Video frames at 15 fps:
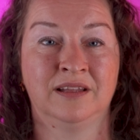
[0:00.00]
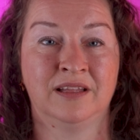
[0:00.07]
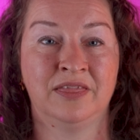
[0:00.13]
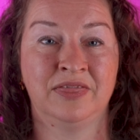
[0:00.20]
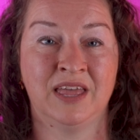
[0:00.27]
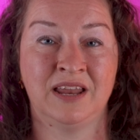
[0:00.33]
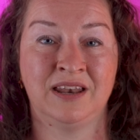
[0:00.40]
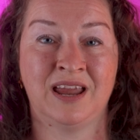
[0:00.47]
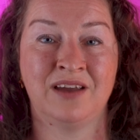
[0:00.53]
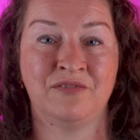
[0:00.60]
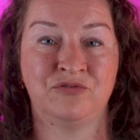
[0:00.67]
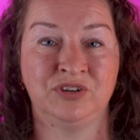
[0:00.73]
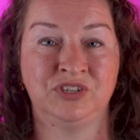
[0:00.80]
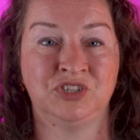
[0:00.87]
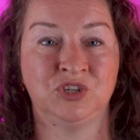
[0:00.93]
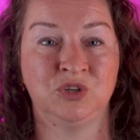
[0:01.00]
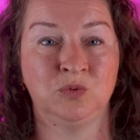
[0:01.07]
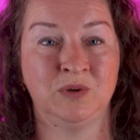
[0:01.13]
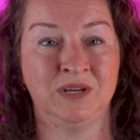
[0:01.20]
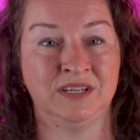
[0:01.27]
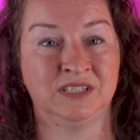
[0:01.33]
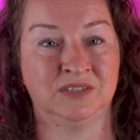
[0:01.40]
and then every 2
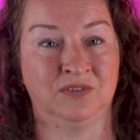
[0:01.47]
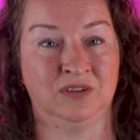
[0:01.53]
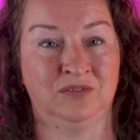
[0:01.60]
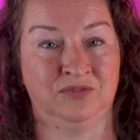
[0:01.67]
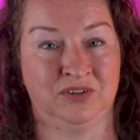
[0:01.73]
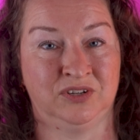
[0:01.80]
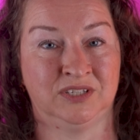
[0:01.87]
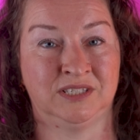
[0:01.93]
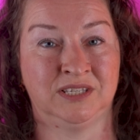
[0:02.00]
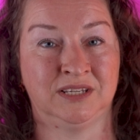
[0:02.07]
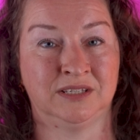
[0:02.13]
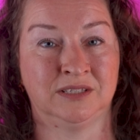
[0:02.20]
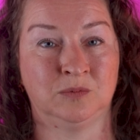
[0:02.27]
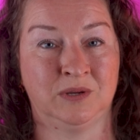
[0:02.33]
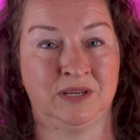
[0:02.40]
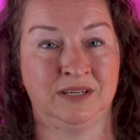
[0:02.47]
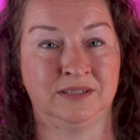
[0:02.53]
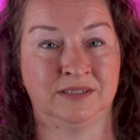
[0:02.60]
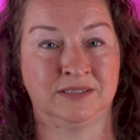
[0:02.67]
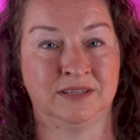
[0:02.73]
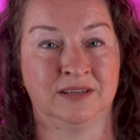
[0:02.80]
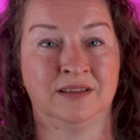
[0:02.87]
weeks for the first 6
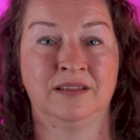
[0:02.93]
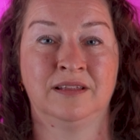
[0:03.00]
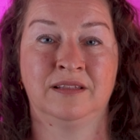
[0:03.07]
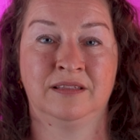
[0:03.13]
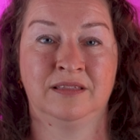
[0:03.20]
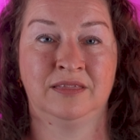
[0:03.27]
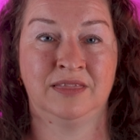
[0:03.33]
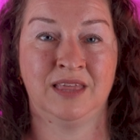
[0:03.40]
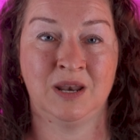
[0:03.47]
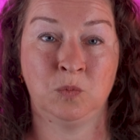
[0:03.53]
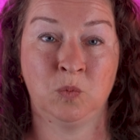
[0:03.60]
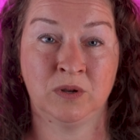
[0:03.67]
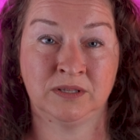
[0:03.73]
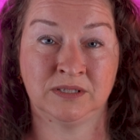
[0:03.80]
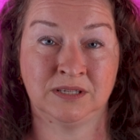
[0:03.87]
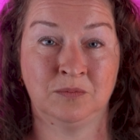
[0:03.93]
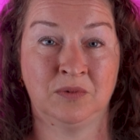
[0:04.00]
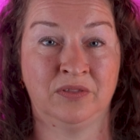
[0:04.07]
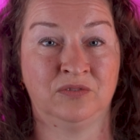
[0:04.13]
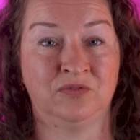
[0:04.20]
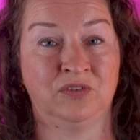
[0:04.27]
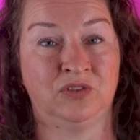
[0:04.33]
weeks, then once a
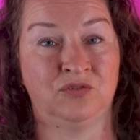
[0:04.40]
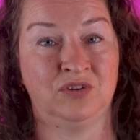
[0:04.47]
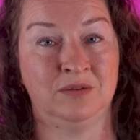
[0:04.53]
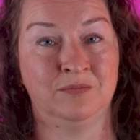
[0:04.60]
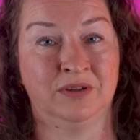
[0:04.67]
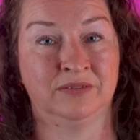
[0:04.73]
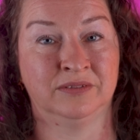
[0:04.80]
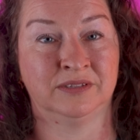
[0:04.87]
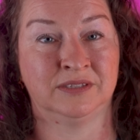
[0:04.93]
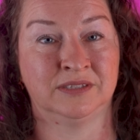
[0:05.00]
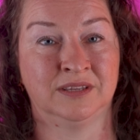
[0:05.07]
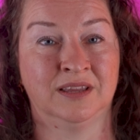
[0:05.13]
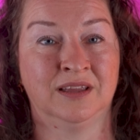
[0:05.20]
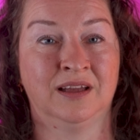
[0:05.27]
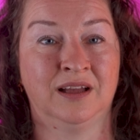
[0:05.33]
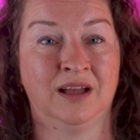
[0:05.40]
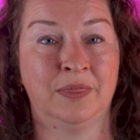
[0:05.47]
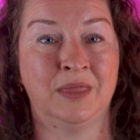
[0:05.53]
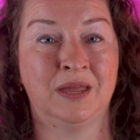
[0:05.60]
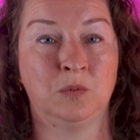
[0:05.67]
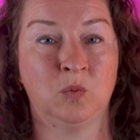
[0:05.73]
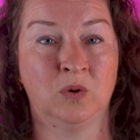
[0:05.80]
month for 3 months, and
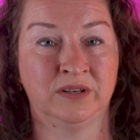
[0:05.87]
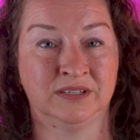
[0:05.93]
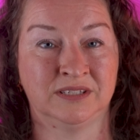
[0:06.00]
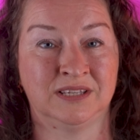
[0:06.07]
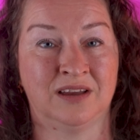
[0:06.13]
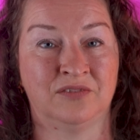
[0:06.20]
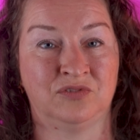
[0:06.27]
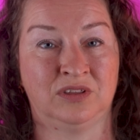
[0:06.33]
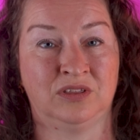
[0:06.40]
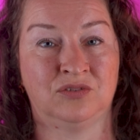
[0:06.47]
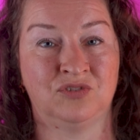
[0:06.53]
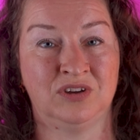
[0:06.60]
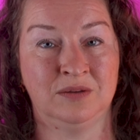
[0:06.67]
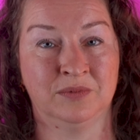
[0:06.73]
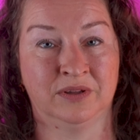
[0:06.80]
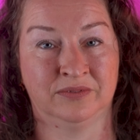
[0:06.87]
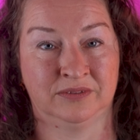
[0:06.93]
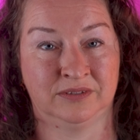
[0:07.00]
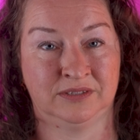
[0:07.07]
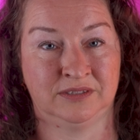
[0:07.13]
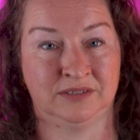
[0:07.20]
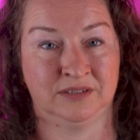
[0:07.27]
then once every 3
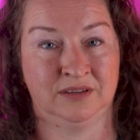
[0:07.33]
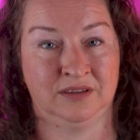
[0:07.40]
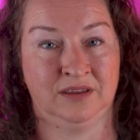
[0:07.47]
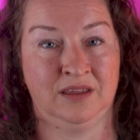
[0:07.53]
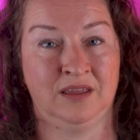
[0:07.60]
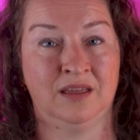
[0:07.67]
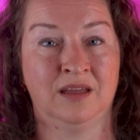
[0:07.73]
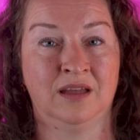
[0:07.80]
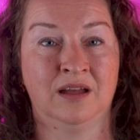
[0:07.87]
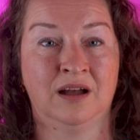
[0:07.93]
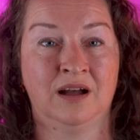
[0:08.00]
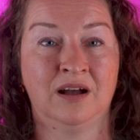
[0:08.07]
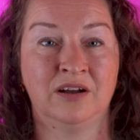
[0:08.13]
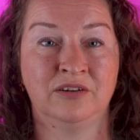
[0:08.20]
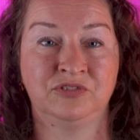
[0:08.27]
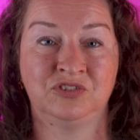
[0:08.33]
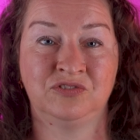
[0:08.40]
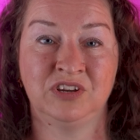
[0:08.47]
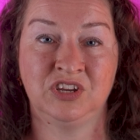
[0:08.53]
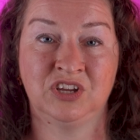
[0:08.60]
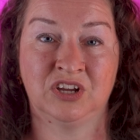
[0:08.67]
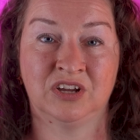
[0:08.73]
months. After a
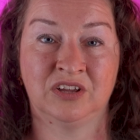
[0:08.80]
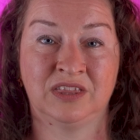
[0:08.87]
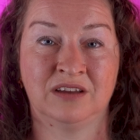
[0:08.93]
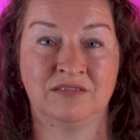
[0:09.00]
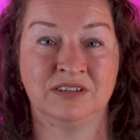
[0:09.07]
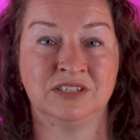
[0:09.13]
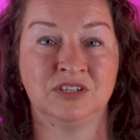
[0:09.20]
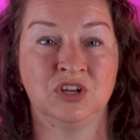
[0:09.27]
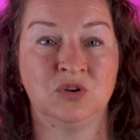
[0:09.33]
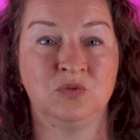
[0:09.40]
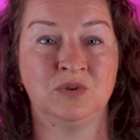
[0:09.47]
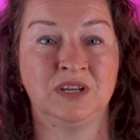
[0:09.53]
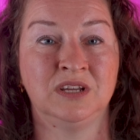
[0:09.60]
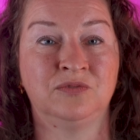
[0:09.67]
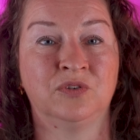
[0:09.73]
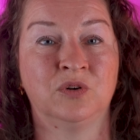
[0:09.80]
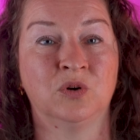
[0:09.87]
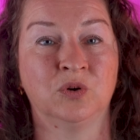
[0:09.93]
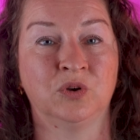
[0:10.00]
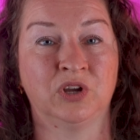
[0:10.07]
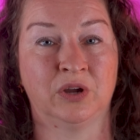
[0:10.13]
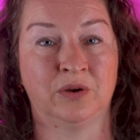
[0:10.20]
year, there is no need for
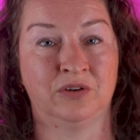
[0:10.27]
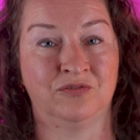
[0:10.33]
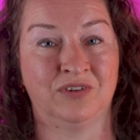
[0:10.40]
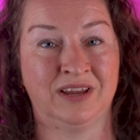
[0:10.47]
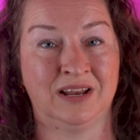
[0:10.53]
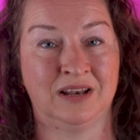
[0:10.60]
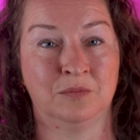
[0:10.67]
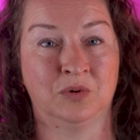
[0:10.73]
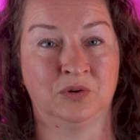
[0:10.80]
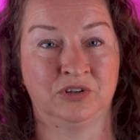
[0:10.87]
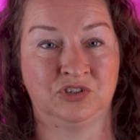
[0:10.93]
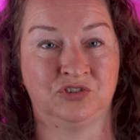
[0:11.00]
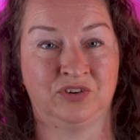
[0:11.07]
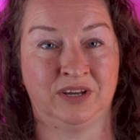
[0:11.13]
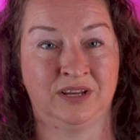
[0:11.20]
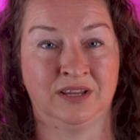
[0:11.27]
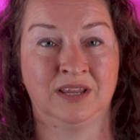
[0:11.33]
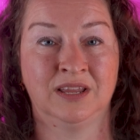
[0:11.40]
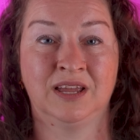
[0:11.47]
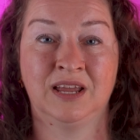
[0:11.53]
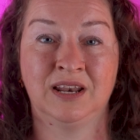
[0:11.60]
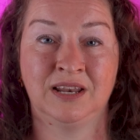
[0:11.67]
ongoing regular monitoring
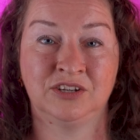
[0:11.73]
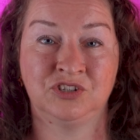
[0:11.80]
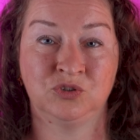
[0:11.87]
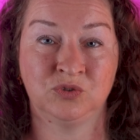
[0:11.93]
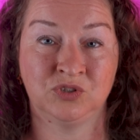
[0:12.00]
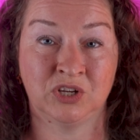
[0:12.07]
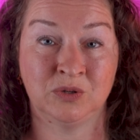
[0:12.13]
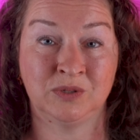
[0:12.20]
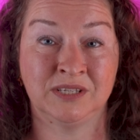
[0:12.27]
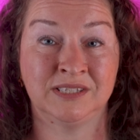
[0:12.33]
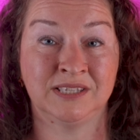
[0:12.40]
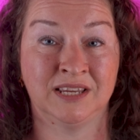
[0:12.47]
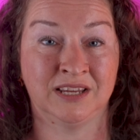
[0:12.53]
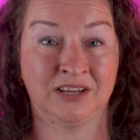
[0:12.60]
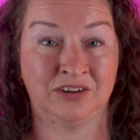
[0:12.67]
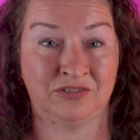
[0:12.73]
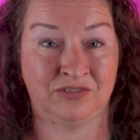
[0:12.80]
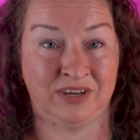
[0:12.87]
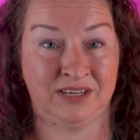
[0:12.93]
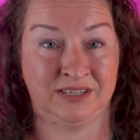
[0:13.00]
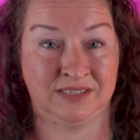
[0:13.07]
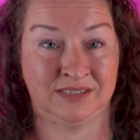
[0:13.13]
unless your dose is
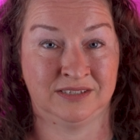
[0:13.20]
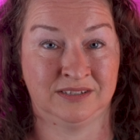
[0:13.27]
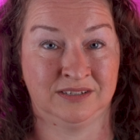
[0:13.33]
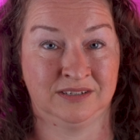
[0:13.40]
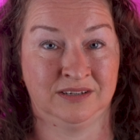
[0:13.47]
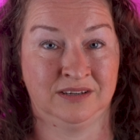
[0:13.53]
increased.